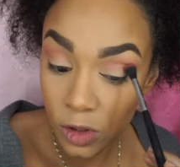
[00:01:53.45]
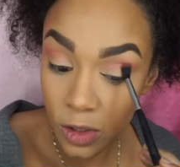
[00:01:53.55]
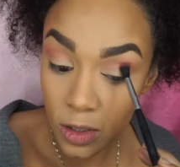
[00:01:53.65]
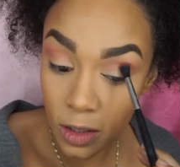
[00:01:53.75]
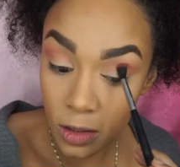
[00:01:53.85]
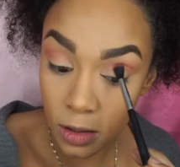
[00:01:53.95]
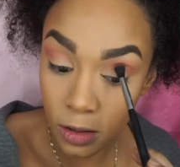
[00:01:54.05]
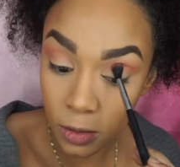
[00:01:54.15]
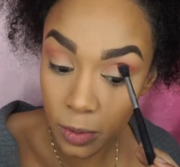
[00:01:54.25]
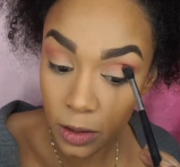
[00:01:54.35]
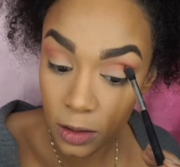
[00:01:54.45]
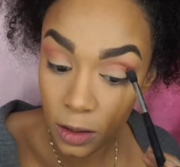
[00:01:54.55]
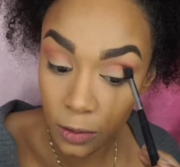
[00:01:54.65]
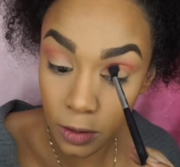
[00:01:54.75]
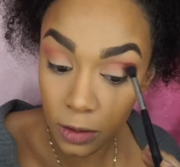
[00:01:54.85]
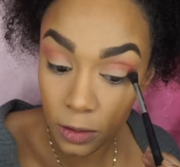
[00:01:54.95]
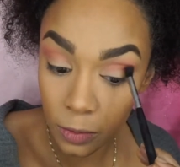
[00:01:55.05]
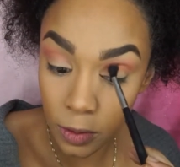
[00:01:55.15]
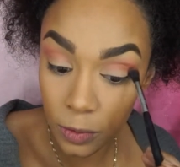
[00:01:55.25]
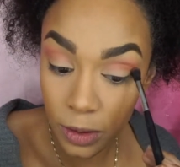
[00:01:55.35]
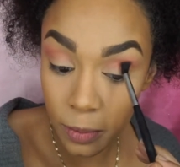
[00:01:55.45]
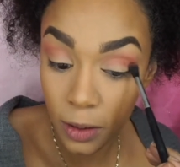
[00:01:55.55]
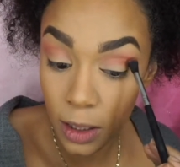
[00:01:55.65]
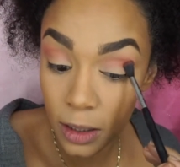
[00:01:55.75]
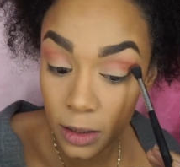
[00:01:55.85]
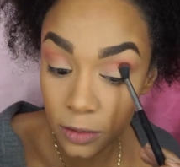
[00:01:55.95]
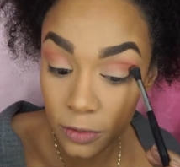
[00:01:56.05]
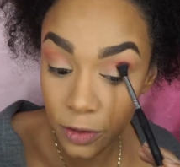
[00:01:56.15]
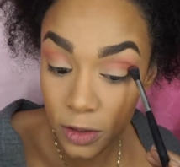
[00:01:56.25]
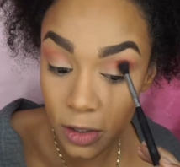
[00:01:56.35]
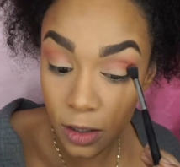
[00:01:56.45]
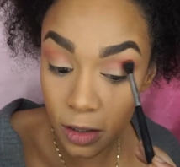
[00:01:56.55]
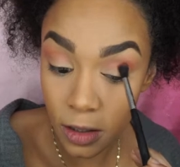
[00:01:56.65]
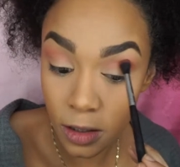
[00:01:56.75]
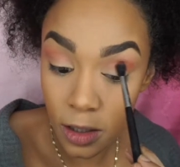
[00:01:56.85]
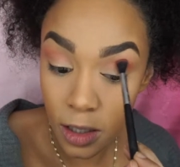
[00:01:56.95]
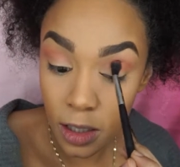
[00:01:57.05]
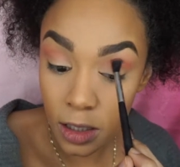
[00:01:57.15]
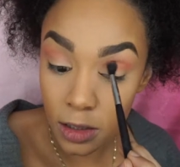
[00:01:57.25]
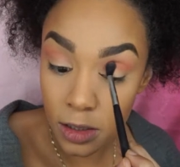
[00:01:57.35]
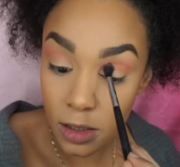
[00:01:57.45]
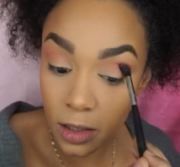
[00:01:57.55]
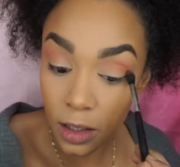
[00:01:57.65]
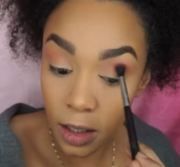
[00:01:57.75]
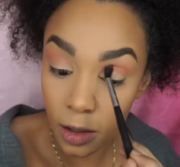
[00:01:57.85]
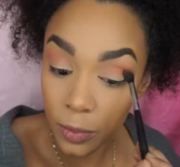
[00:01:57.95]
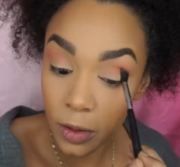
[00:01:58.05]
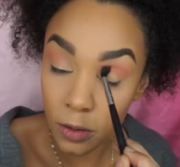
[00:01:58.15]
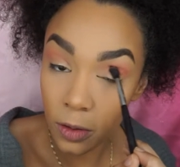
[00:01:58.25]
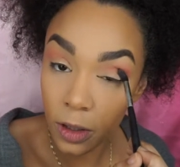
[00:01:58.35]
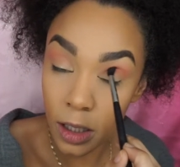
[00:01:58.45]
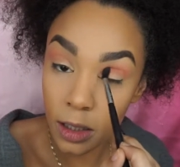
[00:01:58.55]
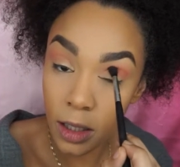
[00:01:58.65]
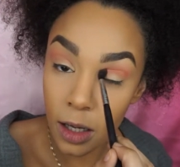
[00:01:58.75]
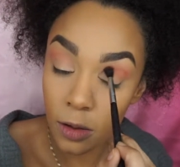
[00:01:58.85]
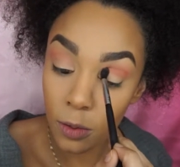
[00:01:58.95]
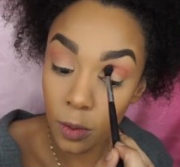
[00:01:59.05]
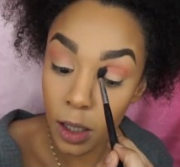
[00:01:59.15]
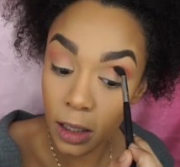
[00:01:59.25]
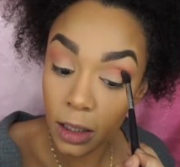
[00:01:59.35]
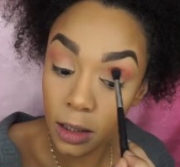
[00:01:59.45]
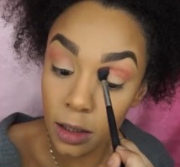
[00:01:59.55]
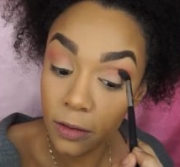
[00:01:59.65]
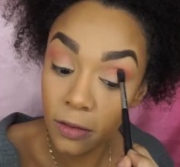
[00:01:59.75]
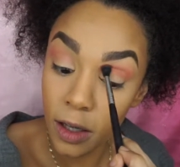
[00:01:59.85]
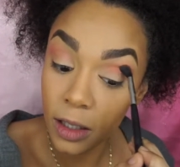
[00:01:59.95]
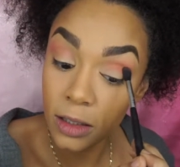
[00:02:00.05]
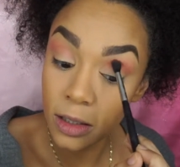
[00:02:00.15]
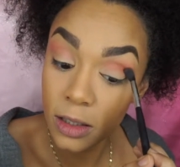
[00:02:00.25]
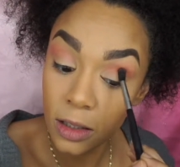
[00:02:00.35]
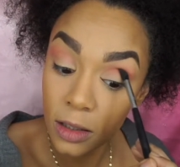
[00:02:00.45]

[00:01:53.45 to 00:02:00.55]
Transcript: Just a little bit lower than where we applied the first color. And this is going to help you create that gradient effect.